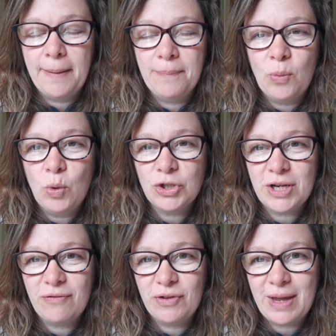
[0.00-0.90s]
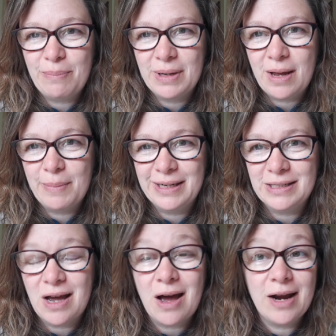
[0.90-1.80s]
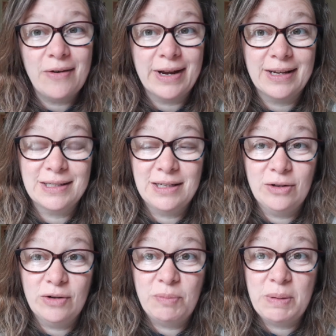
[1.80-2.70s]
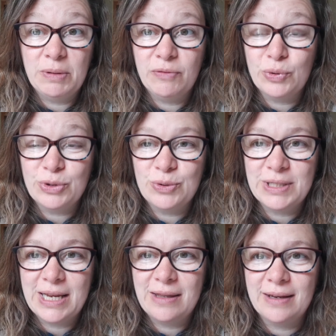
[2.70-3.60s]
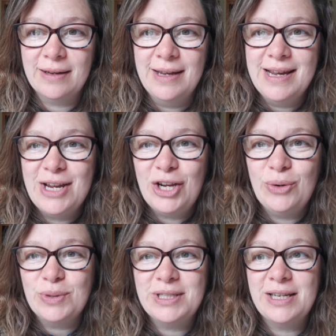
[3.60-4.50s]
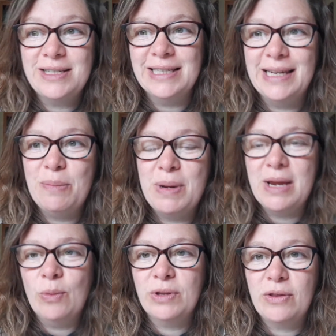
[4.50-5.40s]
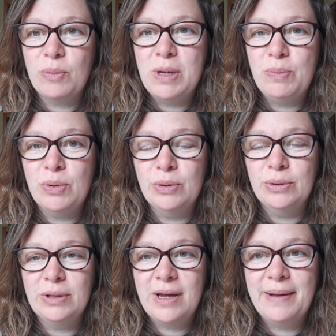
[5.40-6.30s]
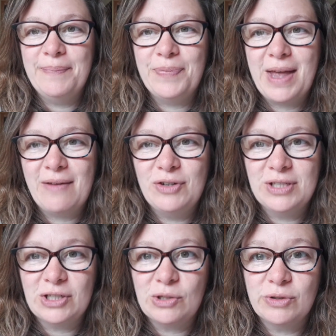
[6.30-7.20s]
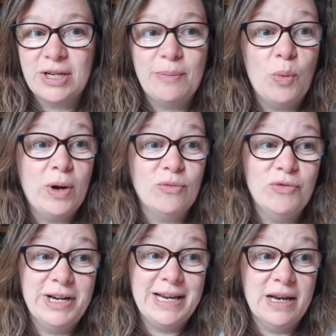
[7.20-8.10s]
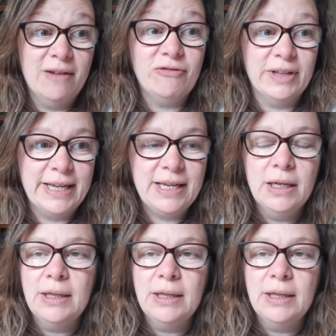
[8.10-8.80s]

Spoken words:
Watch out for that becoming tiring, because a lot of people have also said that, suddenly being with other people after such a long time, while really lovely,